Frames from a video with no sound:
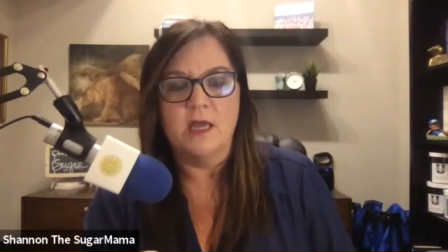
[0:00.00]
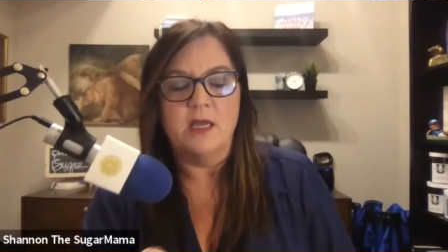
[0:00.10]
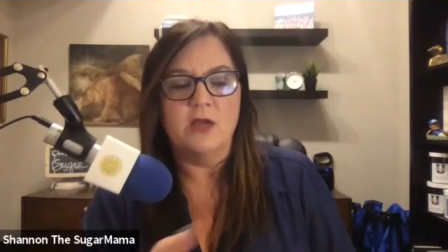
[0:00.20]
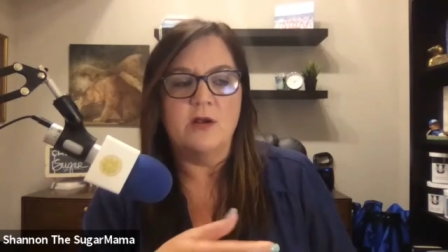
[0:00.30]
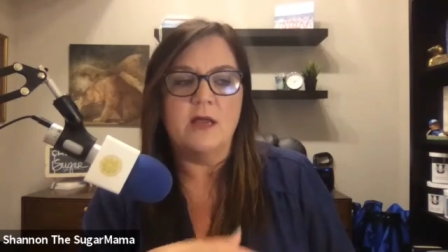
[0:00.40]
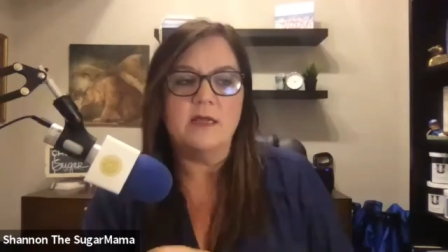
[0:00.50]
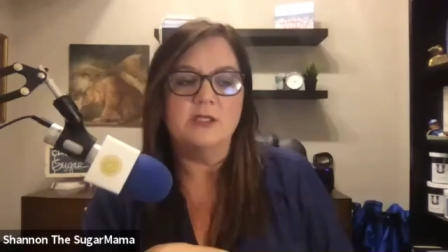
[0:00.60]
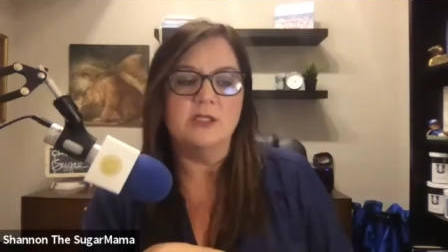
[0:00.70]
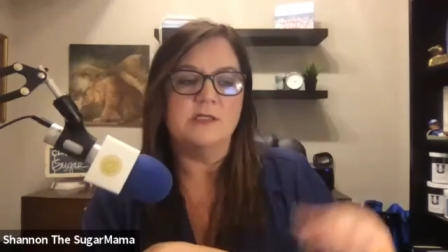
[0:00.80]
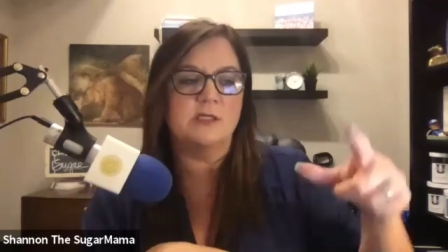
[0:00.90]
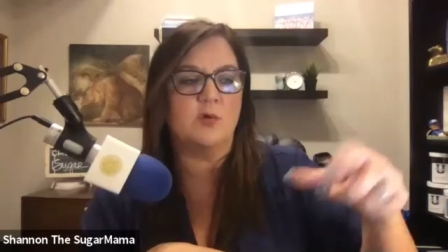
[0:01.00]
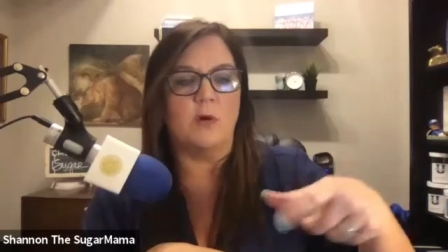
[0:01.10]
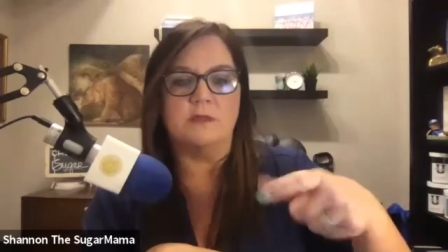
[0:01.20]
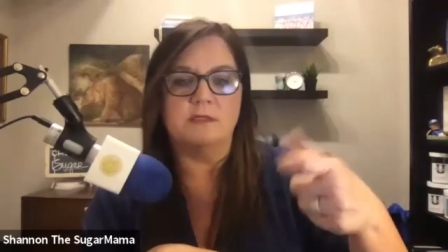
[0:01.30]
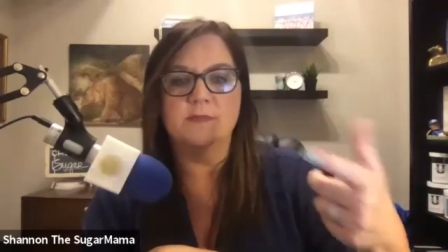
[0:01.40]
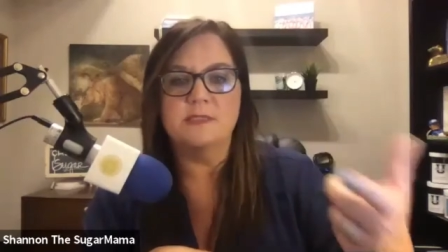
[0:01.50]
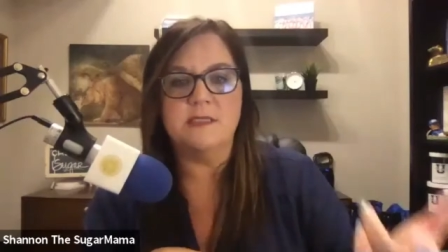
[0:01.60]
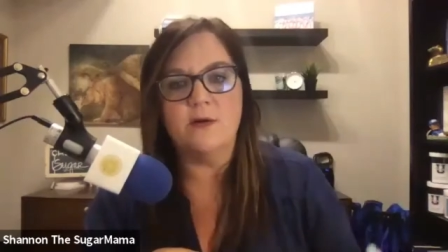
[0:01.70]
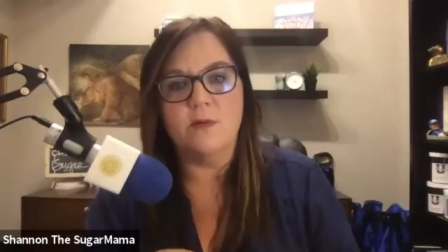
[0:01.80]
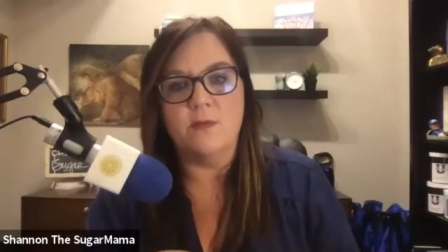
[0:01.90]
You're not going to just squirt some
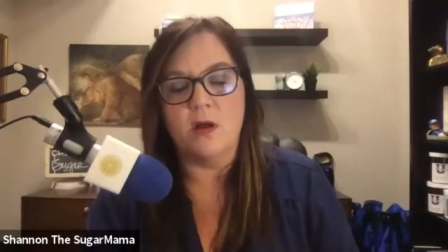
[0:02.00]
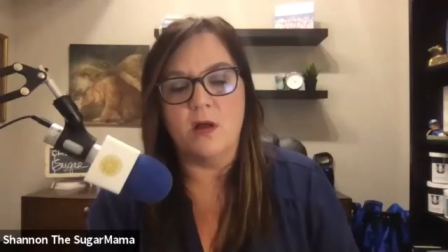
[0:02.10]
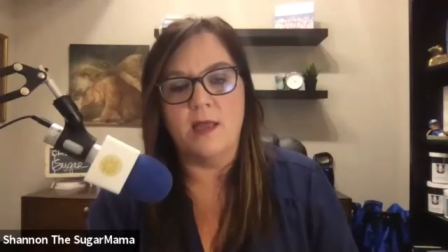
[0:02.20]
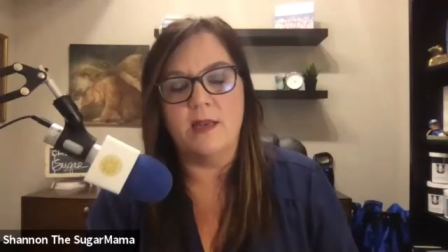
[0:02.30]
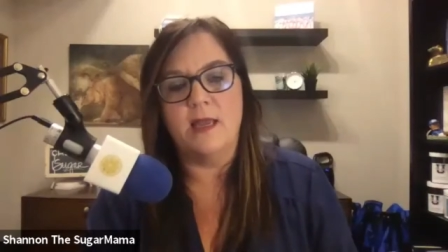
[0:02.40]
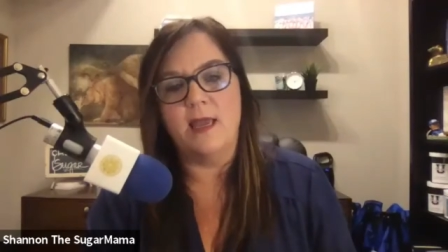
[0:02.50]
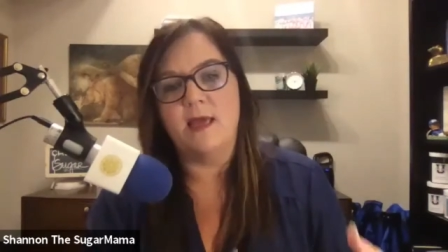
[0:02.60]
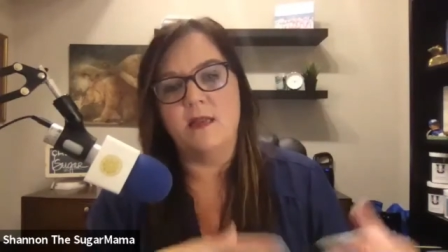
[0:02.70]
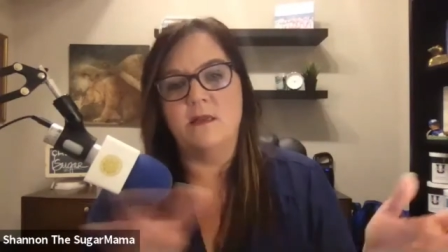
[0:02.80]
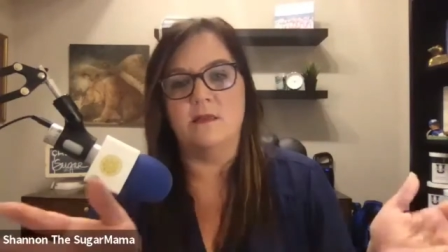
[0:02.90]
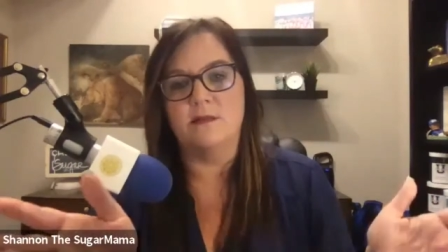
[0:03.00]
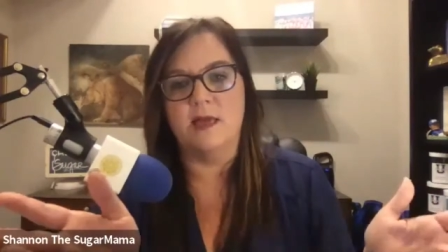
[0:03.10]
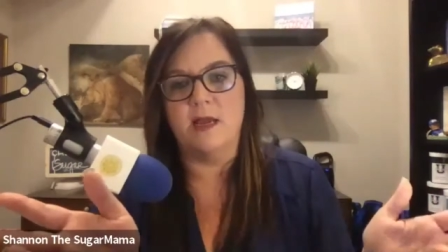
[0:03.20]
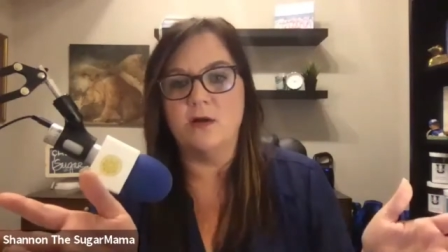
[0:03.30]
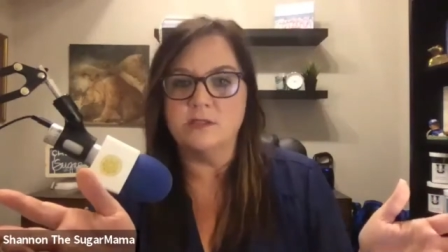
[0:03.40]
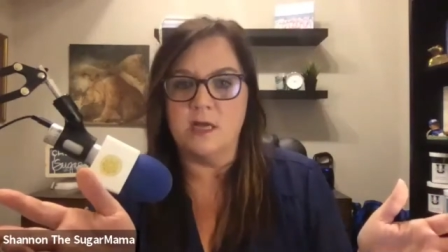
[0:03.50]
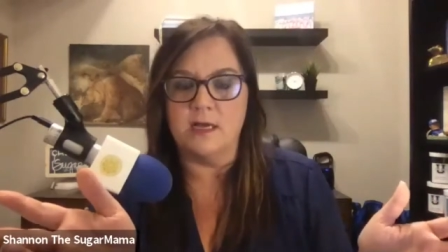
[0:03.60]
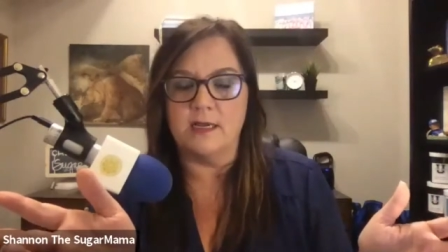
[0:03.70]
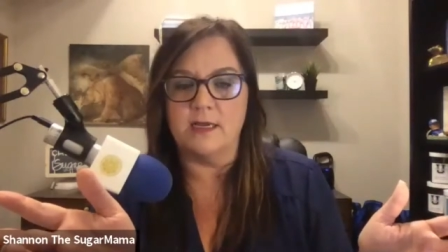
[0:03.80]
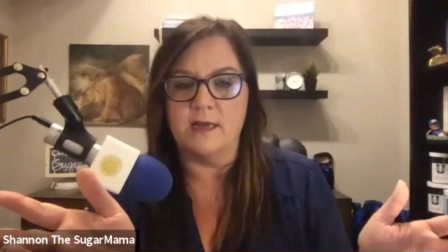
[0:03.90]
serum on and the hair's not
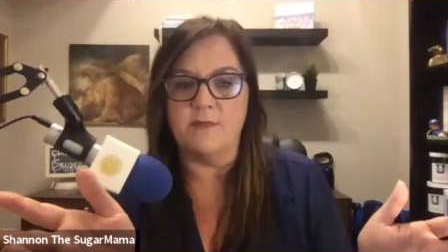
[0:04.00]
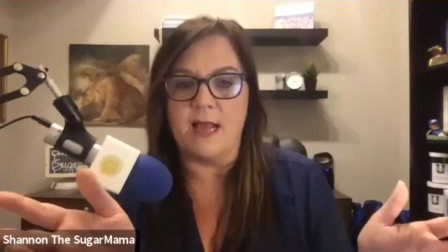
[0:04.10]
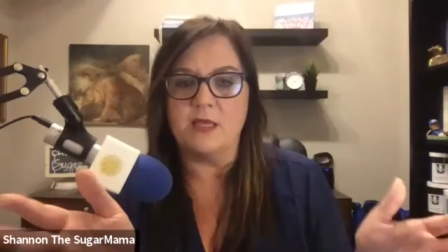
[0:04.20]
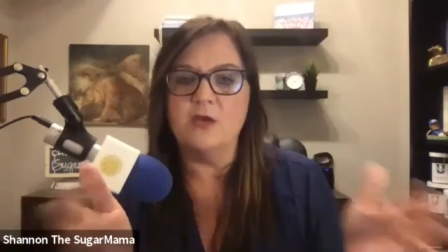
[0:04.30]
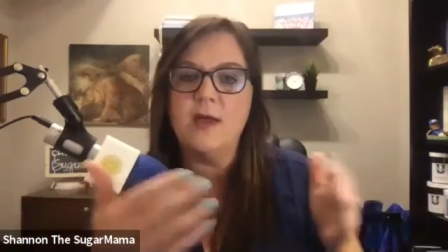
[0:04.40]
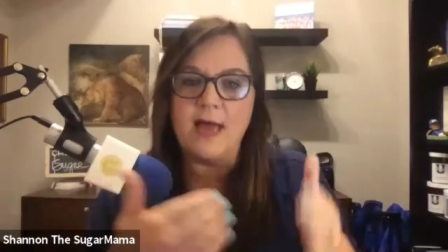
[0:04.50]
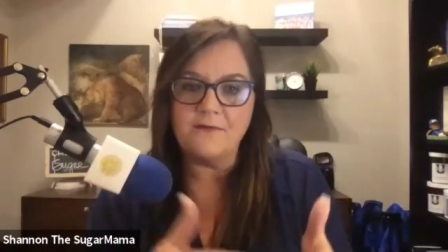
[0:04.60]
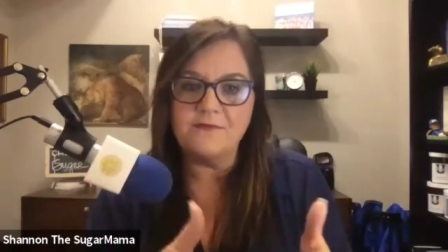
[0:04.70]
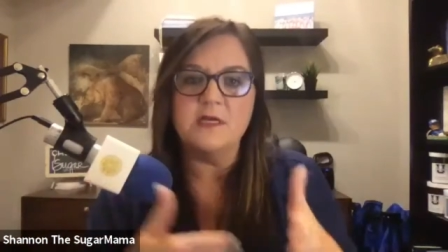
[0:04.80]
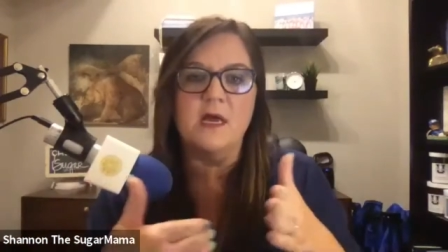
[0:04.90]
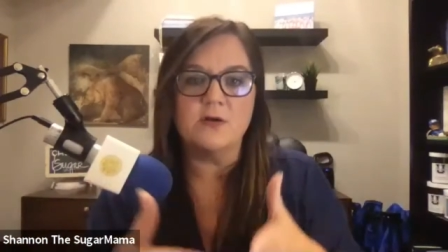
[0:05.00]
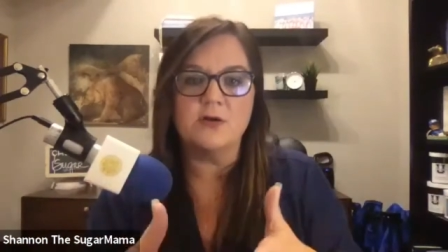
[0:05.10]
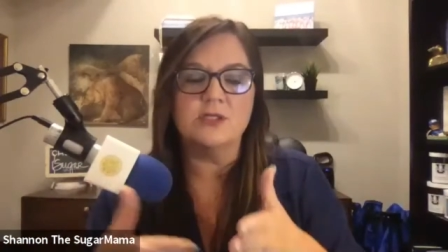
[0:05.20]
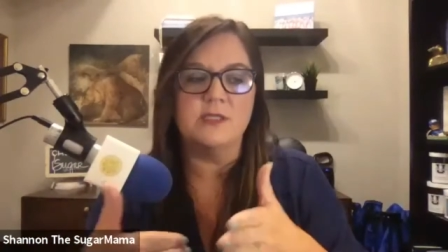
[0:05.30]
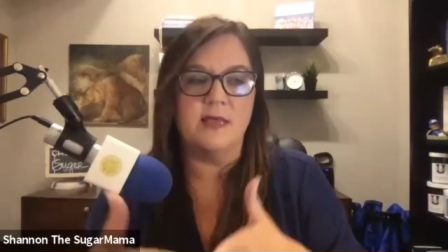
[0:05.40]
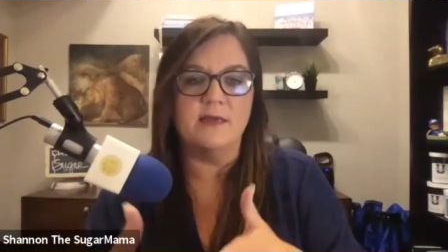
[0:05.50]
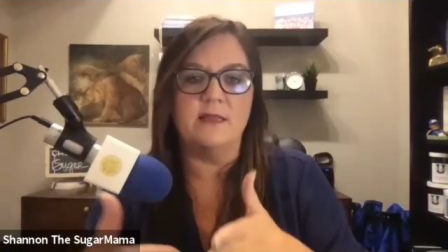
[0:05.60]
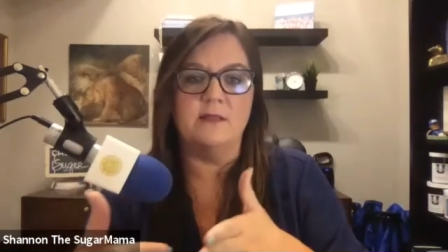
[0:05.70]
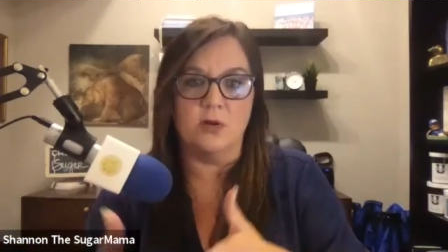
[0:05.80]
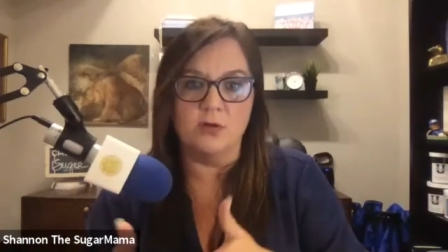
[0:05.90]
going to come back. You have to understand
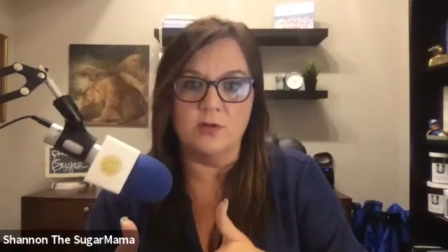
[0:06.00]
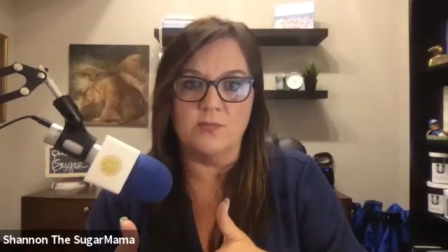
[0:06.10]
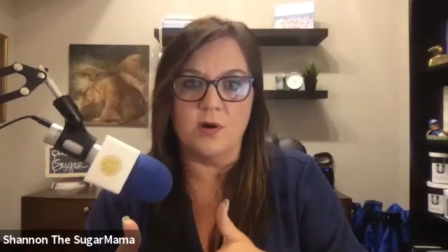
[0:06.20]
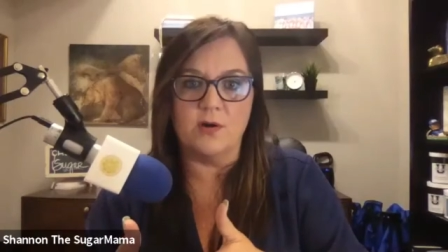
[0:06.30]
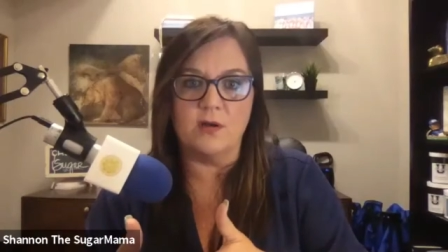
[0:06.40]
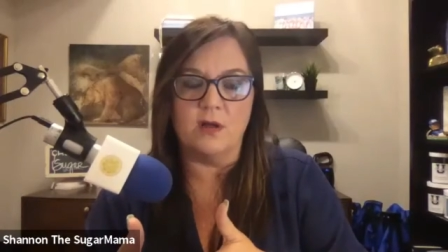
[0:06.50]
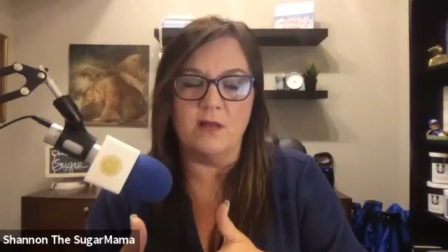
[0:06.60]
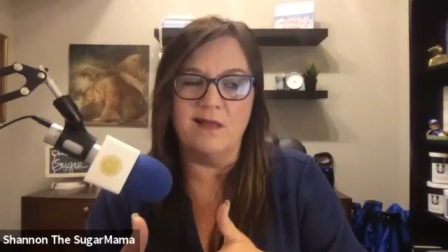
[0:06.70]
and learn the protocol.